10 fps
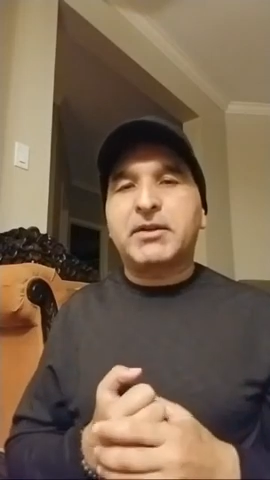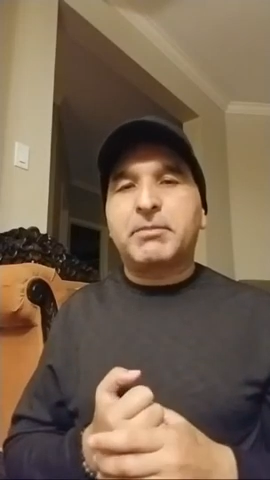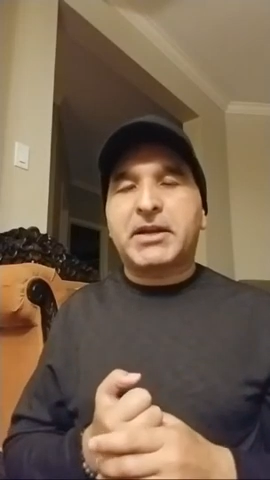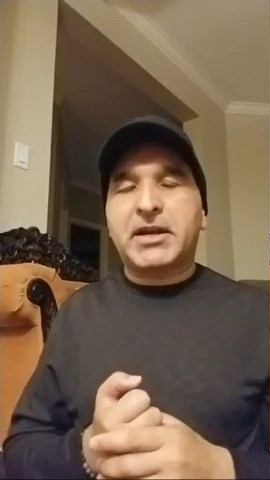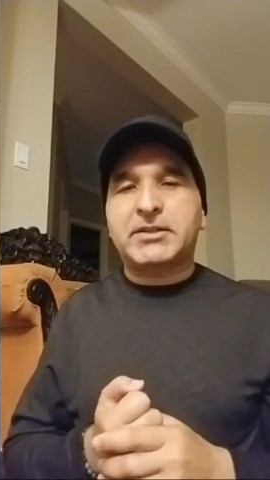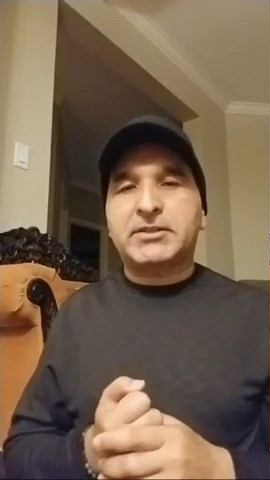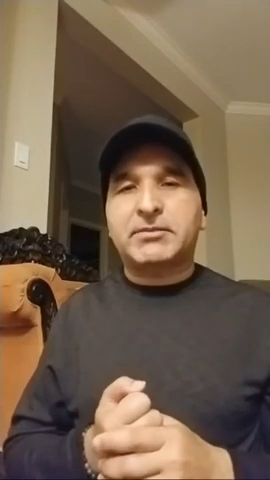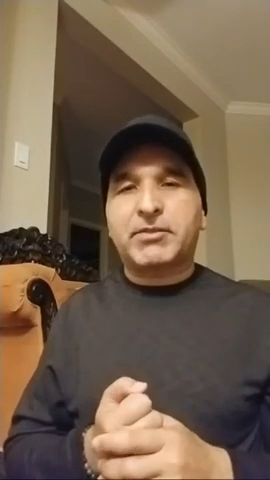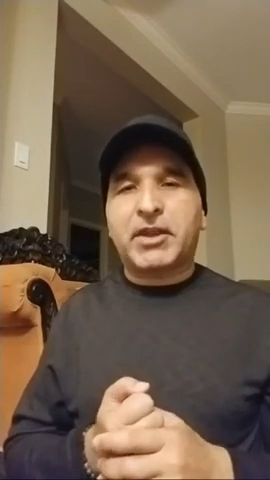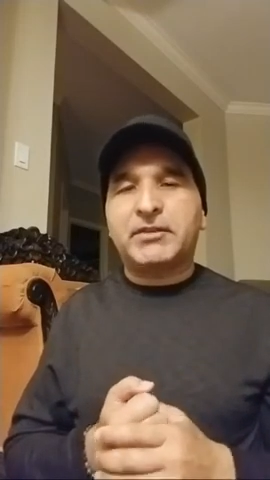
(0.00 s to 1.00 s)

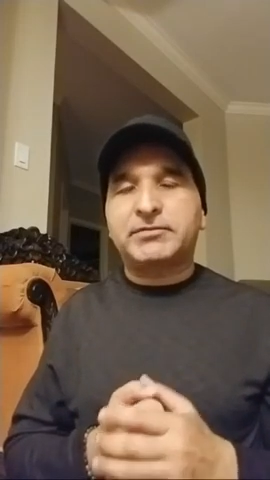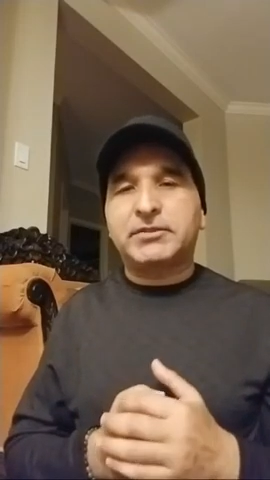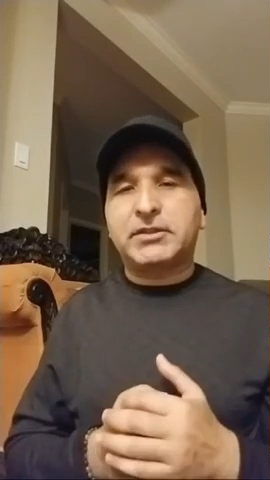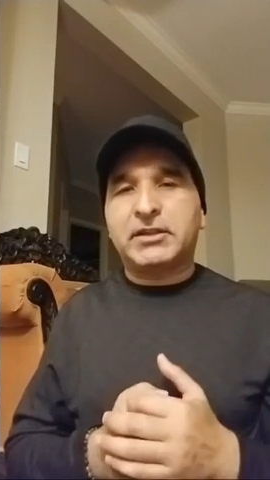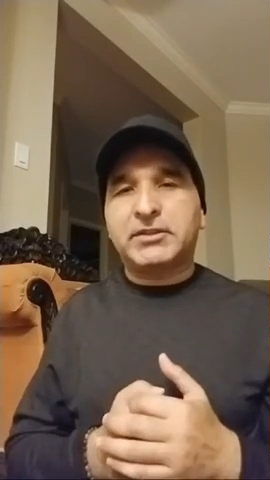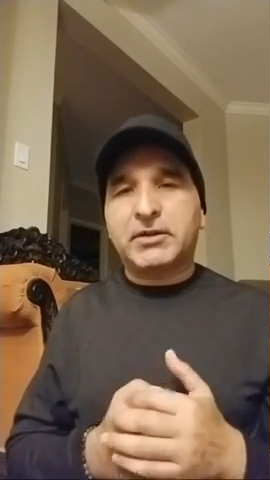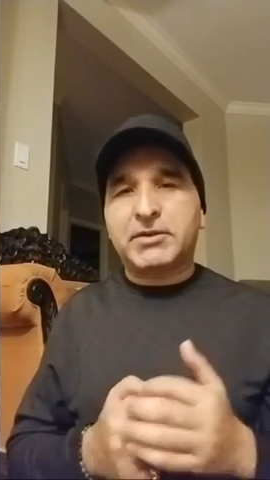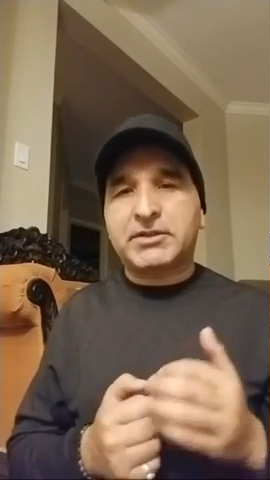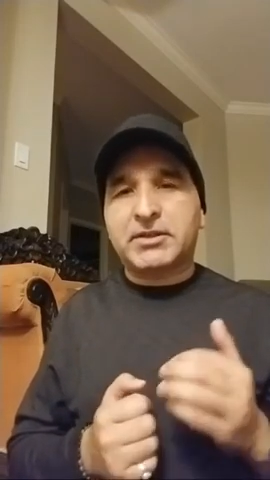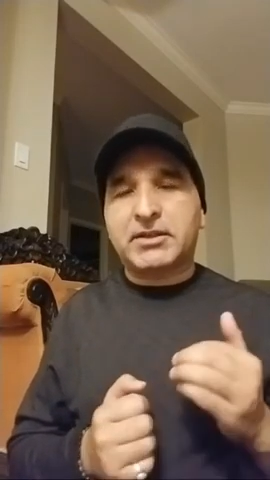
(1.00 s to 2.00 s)
Because if there
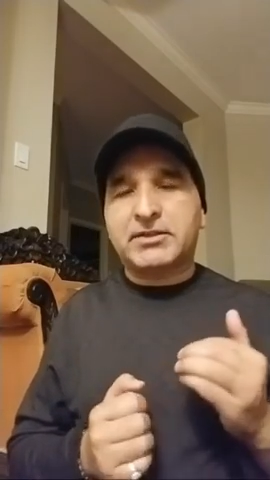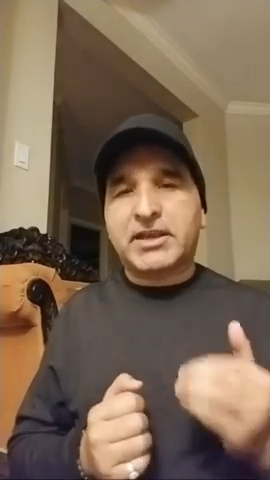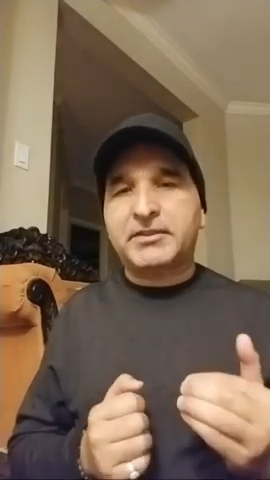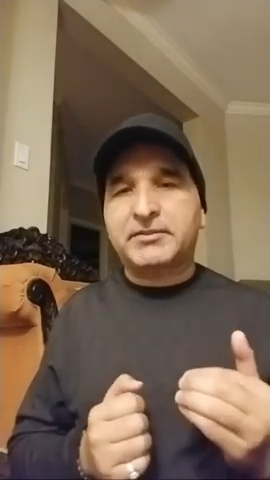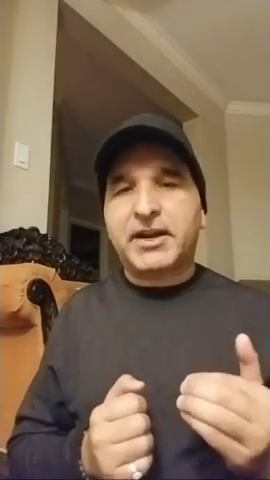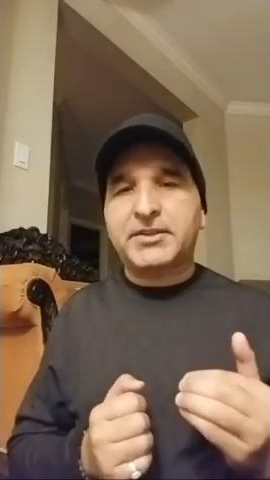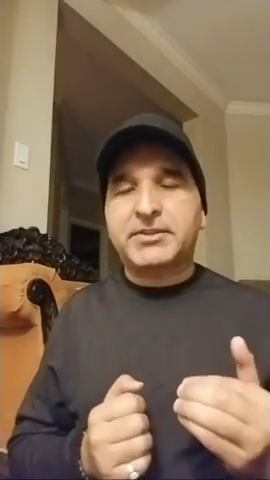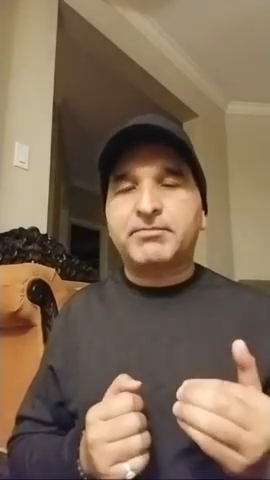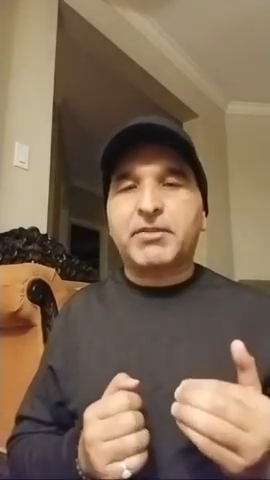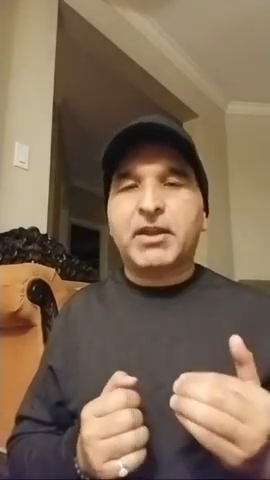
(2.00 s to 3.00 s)
was a sacrifice,